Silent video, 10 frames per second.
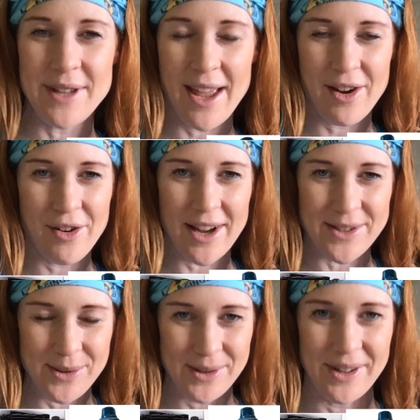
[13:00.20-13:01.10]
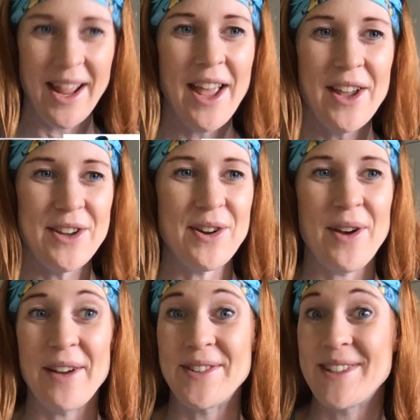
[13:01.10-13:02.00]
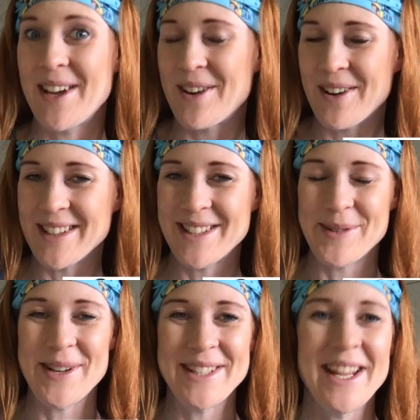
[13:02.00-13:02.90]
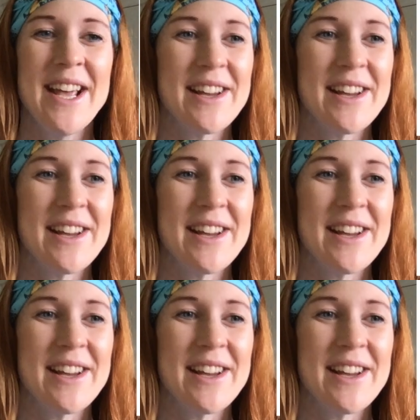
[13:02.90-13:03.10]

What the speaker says: say congrats, Gordon. You don't have to say congrats to the winners,